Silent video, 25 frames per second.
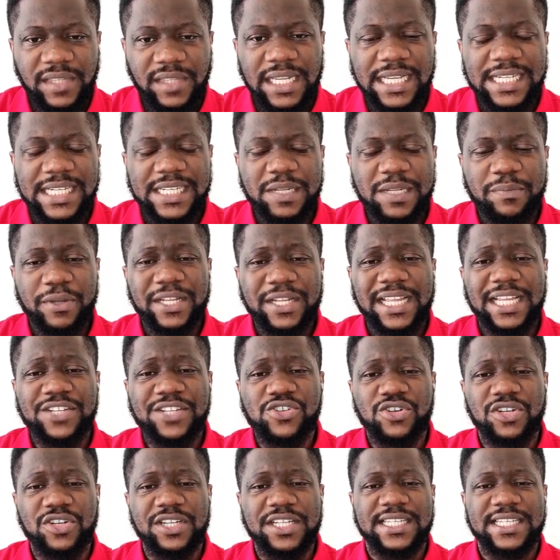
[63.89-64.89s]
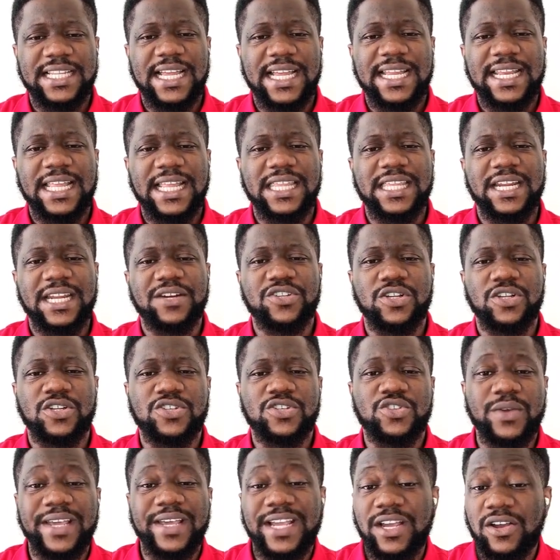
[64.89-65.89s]
It's important you understand that there is
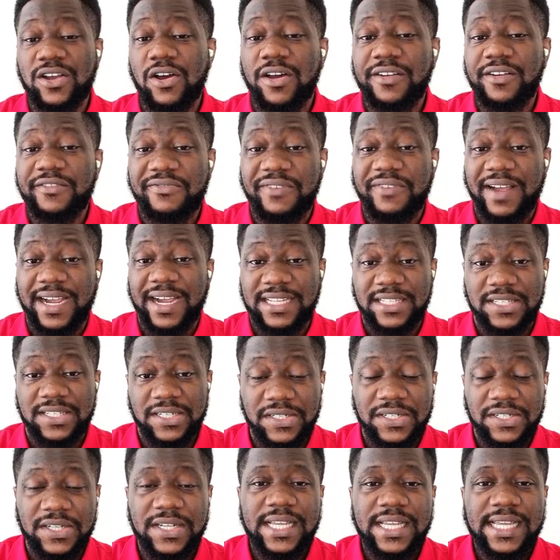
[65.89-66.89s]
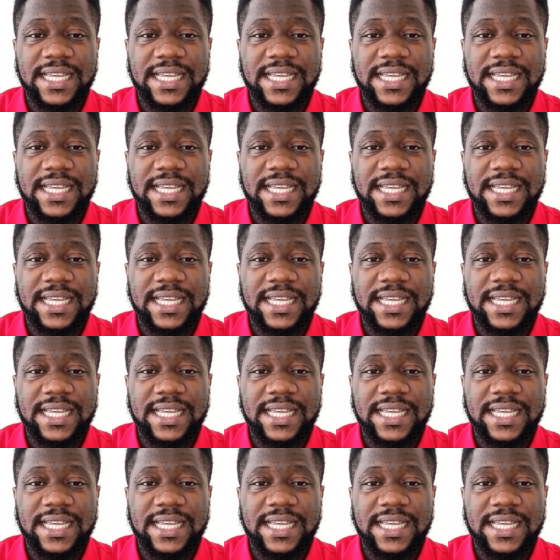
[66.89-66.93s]
also a God factor